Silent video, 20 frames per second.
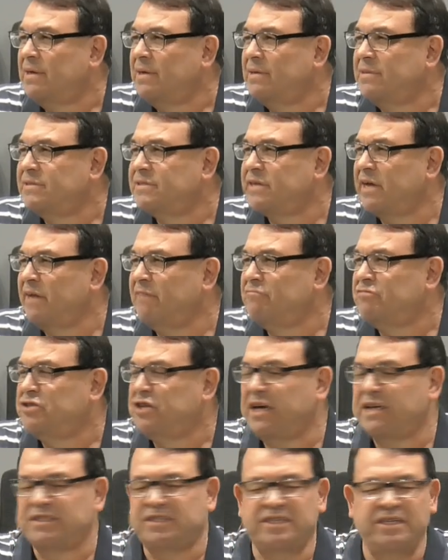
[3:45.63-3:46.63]
son of
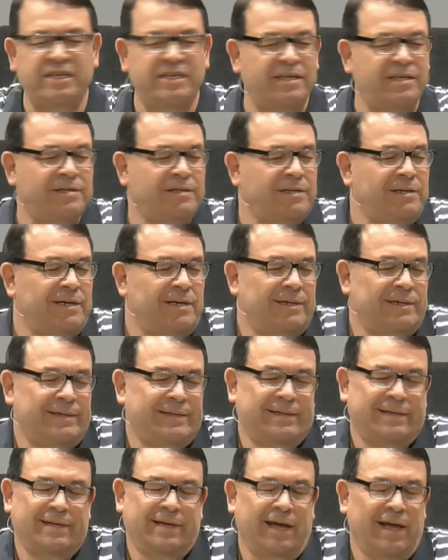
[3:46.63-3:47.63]
Jesse. And,
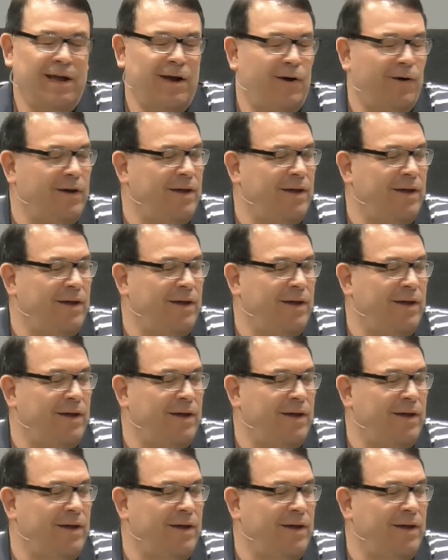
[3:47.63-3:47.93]
you know,